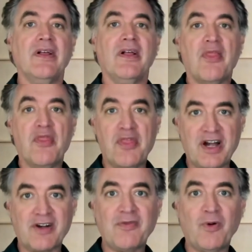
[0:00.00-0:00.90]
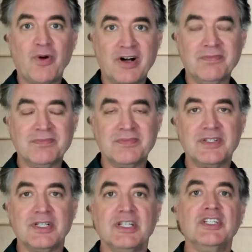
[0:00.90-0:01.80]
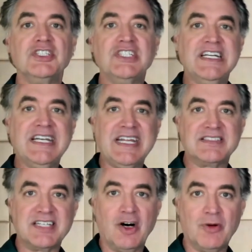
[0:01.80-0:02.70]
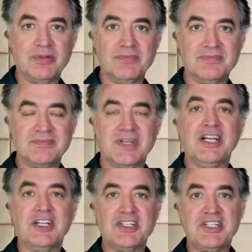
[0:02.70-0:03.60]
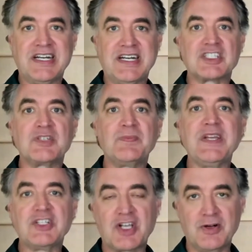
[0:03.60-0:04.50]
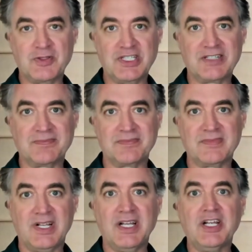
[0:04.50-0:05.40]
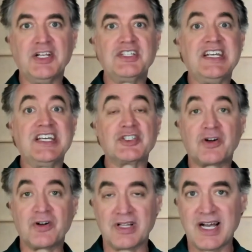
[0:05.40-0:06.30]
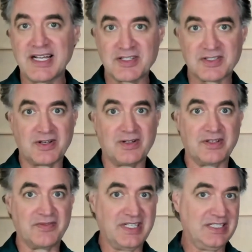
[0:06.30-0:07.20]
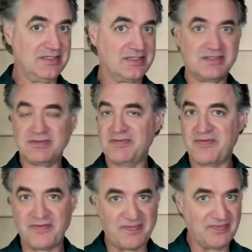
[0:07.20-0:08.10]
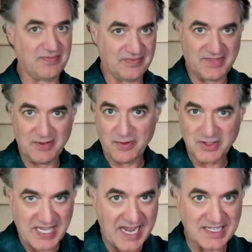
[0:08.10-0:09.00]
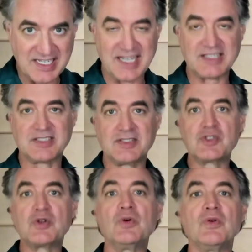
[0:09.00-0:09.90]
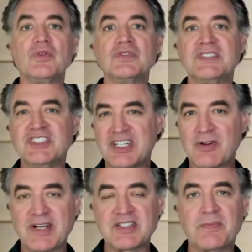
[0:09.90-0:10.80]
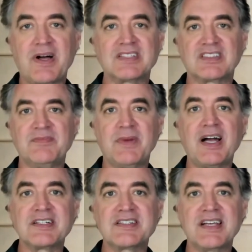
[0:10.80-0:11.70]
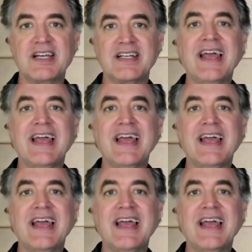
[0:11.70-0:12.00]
Therefore, she needs help. She gets speech coaching. She internalizes all of these different techniques and tools and she creates a positive mindset.